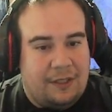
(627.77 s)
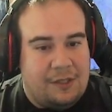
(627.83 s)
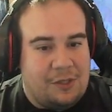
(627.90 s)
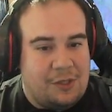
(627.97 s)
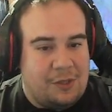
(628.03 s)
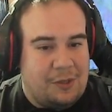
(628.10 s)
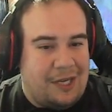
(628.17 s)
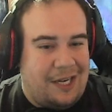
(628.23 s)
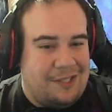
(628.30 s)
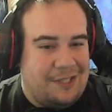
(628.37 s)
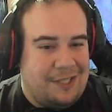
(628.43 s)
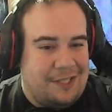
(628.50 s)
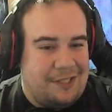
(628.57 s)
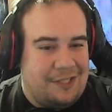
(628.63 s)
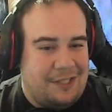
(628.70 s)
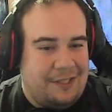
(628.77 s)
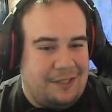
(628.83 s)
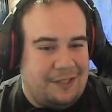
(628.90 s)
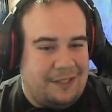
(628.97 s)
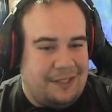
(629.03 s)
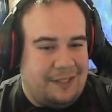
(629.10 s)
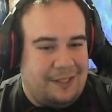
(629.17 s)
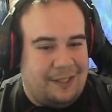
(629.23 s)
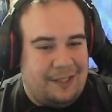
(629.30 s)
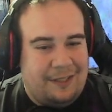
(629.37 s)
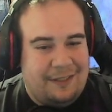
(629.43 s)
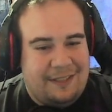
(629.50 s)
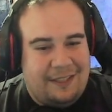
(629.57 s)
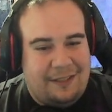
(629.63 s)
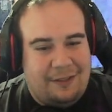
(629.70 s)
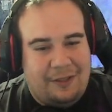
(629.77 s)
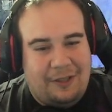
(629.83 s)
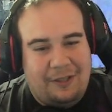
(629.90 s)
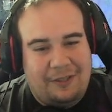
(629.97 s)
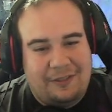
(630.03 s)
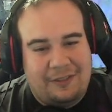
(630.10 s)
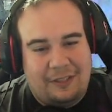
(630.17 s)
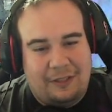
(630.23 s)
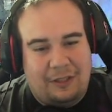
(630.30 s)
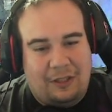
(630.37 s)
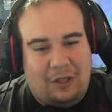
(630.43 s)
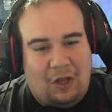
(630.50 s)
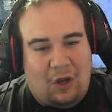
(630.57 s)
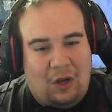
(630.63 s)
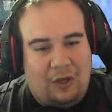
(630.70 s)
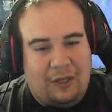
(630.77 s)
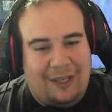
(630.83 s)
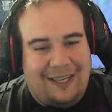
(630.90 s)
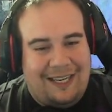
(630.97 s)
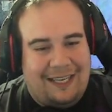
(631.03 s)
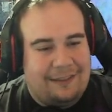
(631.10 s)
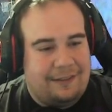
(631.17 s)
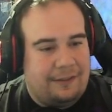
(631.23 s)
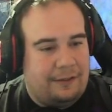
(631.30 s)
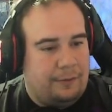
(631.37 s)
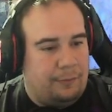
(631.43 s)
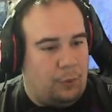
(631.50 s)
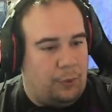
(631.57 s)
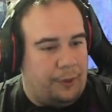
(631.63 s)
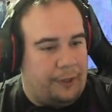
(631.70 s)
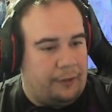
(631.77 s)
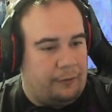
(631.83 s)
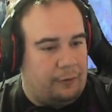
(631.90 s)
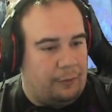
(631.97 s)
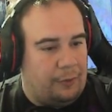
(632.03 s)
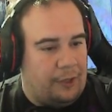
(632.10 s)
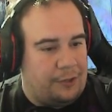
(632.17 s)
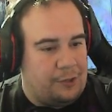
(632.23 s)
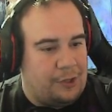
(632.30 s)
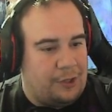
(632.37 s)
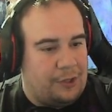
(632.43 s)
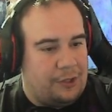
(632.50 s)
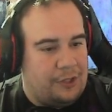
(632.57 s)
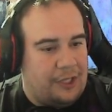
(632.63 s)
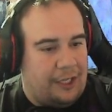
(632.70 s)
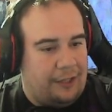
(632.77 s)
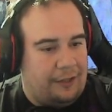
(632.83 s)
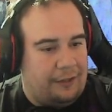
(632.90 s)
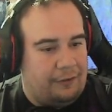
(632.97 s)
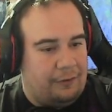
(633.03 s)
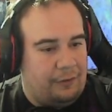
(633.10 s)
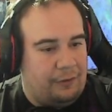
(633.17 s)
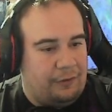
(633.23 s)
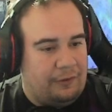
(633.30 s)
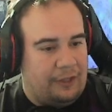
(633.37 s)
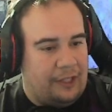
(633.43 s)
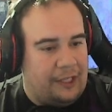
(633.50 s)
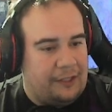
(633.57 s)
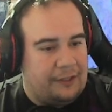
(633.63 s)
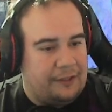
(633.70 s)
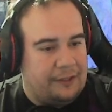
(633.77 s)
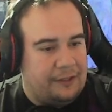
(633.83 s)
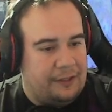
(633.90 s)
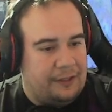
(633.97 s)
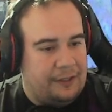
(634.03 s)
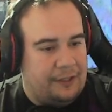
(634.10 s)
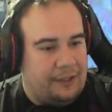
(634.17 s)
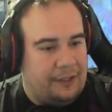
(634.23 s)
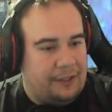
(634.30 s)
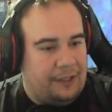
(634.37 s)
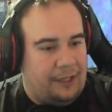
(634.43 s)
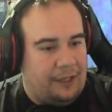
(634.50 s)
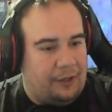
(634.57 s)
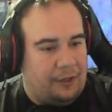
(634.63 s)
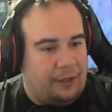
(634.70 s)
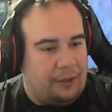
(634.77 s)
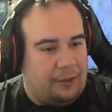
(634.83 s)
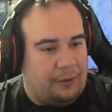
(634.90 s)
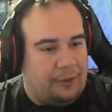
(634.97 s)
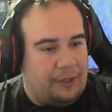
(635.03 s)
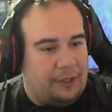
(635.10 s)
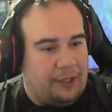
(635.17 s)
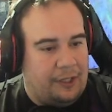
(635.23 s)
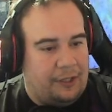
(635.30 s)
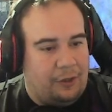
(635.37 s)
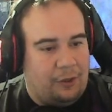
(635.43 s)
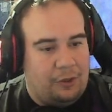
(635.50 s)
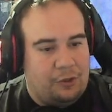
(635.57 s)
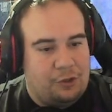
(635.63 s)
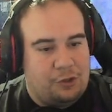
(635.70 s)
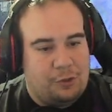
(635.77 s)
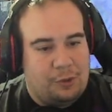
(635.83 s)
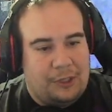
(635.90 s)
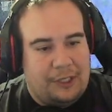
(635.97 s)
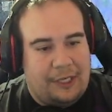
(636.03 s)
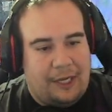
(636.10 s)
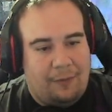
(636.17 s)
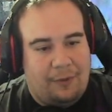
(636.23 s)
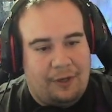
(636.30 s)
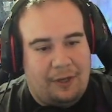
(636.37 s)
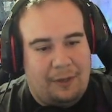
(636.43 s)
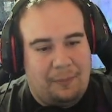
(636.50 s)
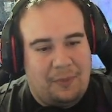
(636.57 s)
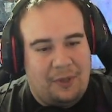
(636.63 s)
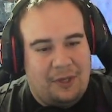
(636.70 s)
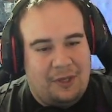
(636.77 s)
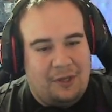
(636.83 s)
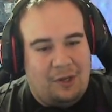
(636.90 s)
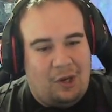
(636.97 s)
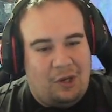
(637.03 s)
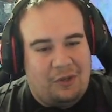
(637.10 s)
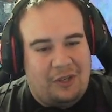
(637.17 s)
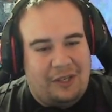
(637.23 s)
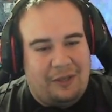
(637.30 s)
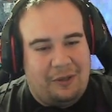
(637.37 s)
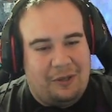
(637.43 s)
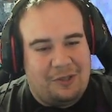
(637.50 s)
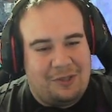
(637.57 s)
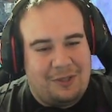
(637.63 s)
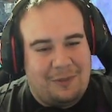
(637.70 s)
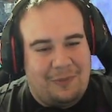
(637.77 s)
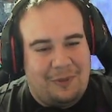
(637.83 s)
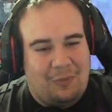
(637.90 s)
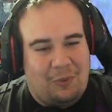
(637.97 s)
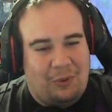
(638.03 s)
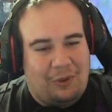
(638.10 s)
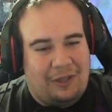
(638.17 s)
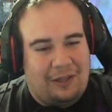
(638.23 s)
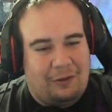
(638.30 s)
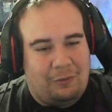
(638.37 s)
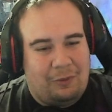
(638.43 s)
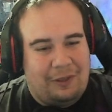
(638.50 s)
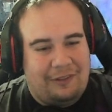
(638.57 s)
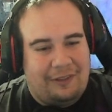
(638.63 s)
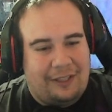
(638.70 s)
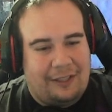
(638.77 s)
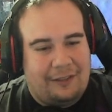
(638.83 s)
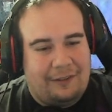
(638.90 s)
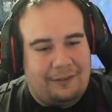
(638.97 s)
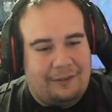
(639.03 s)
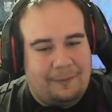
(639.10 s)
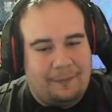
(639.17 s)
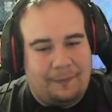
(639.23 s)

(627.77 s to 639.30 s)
So as you can see, the title card is a little long and it's a little boring. So we're actually going to take this select, you're going and you're going to shorten that one up. Title card shouldn't be more than 3 seconds.